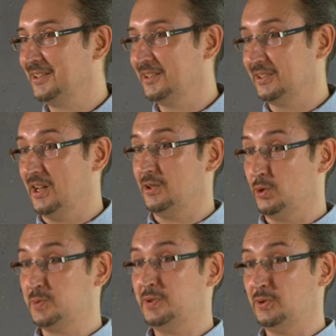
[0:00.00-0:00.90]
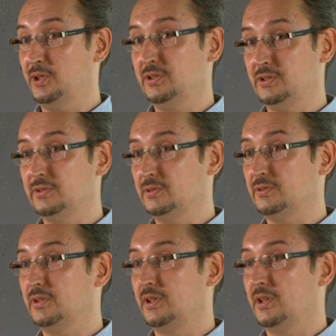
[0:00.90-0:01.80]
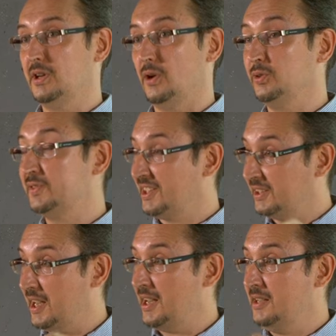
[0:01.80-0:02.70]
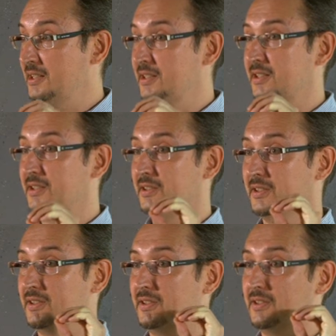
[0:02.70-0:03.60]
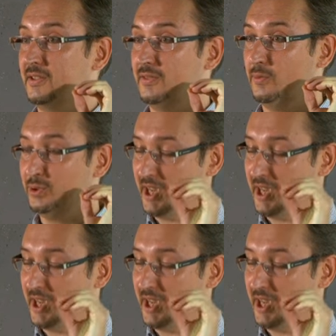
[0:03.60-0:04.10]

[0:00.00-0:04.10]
is no reason to believe that it's undervalued or overvalued.